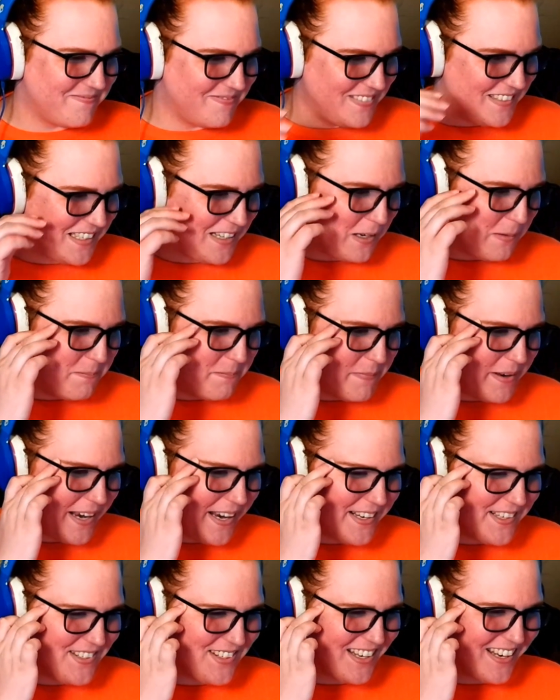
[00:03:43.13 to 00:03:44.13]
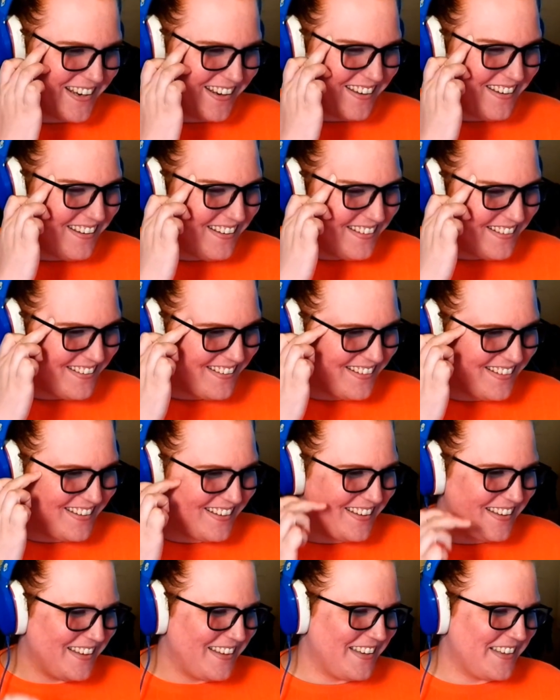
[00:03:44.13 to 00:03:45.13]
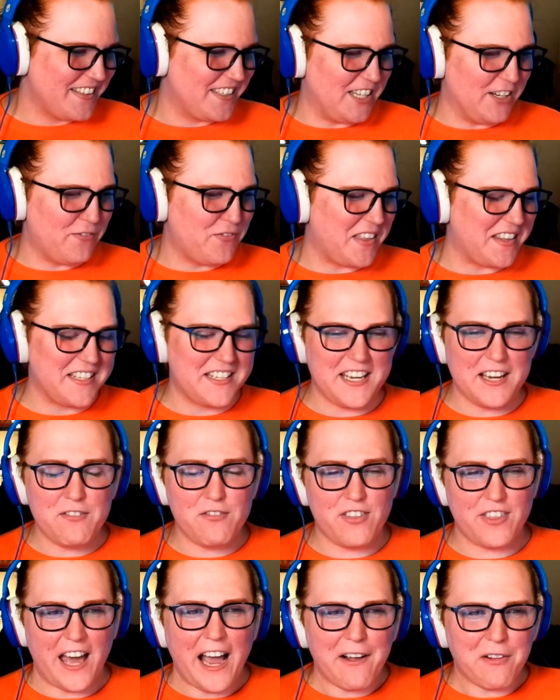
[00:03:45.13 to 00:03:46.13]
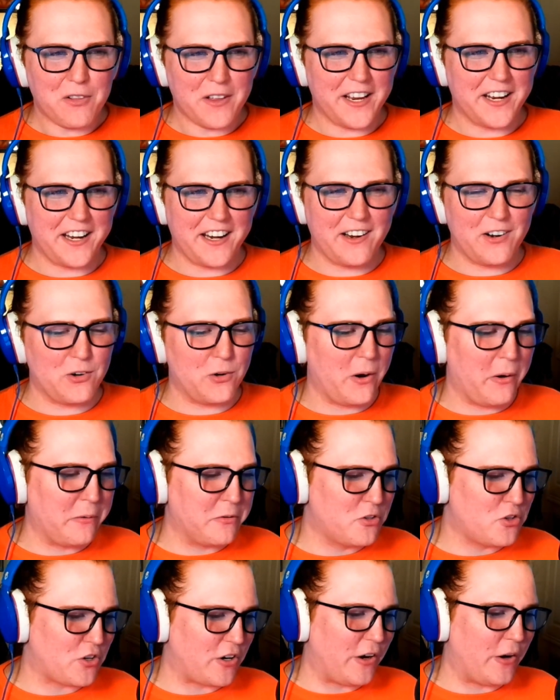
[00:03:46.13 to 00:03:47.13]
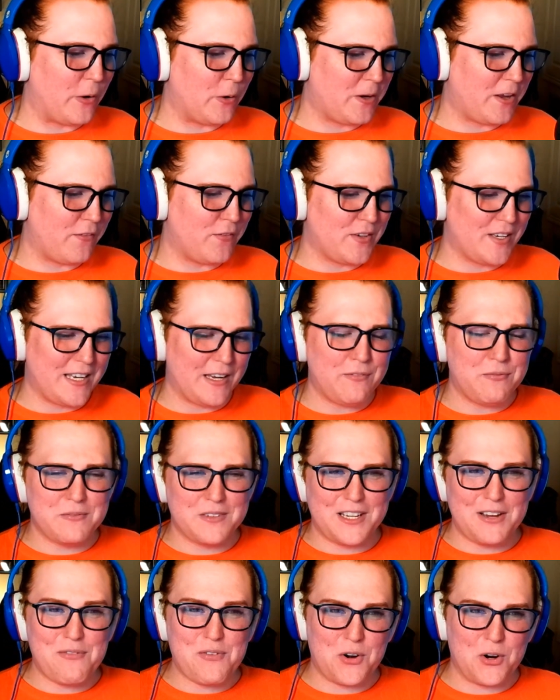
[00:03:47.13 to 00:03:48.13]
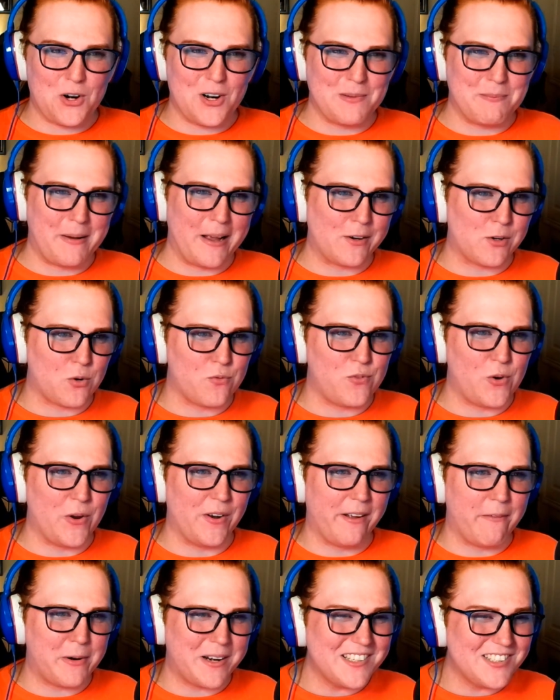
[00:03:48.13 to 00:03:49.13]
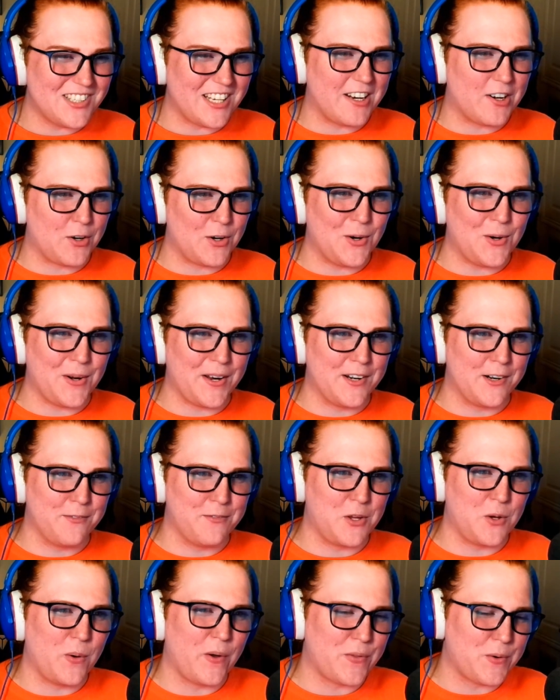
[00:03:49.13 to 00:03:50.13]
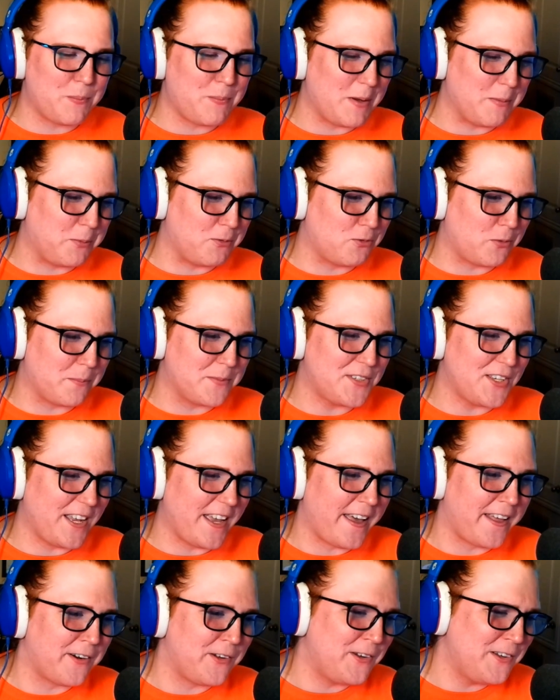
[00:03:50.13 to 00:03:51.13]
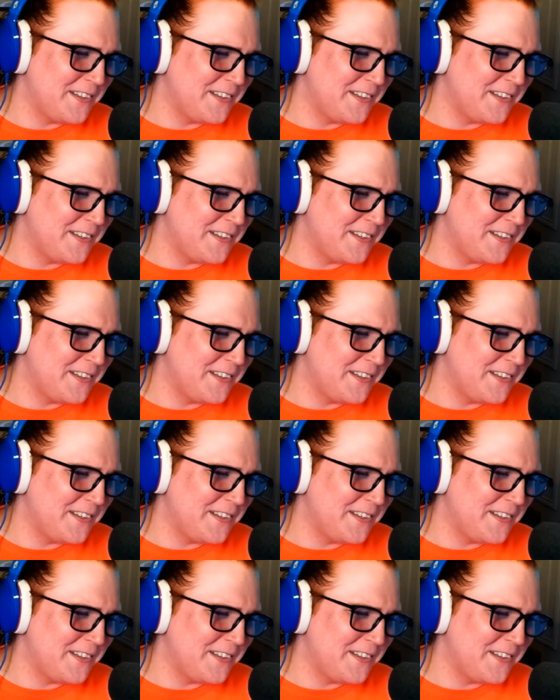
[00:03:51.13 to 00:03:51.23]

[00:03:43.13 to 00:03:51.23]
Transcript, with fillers: Amazing. Give the, give that lady her own show. Give give give her a microphone. I want to see her interview other people from Seattle.